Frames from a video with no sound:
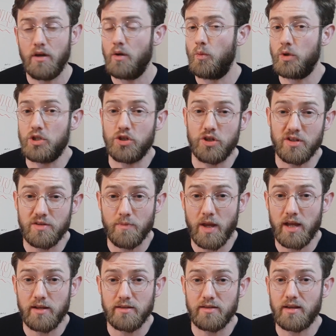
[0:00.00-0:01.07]
which just
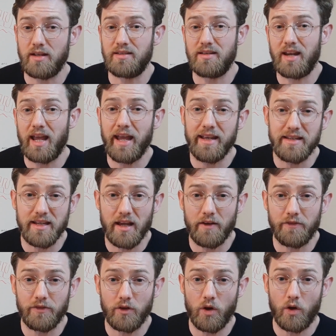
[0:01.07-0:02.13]
means it's an
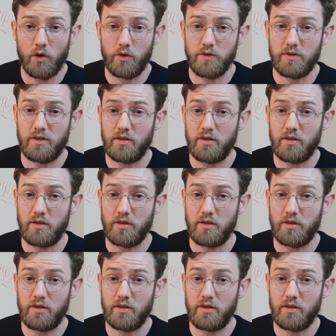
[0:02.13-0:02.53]
ETF that owns